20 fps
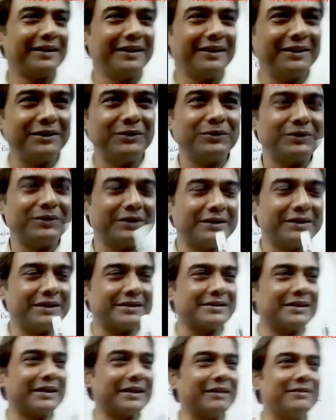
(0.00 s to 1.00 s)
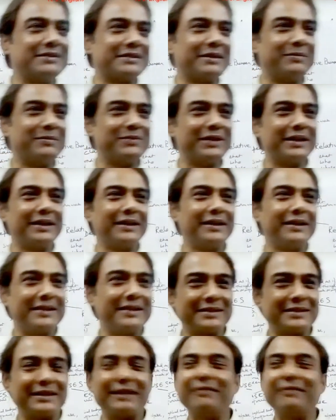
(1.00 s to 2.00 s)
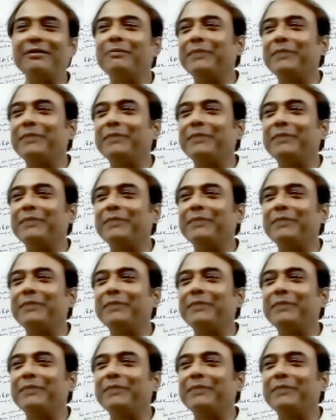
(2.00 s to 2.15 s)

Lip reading: Here it doesn't have a subject, it doesn't have